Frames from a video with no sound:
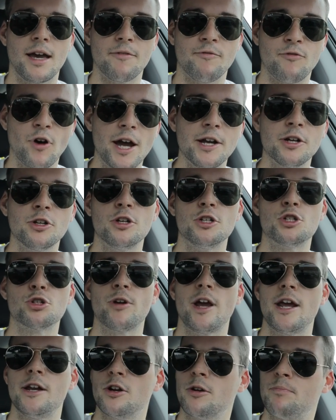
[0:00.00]
Find a good
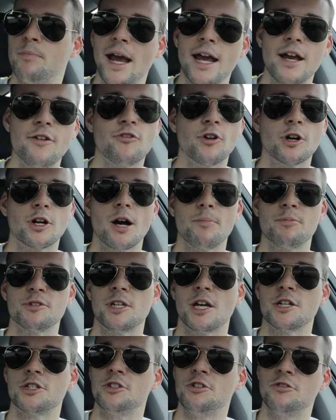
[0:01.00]
trainer, pay for a couple
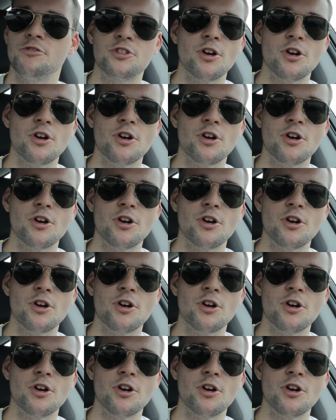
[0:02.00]
sessions.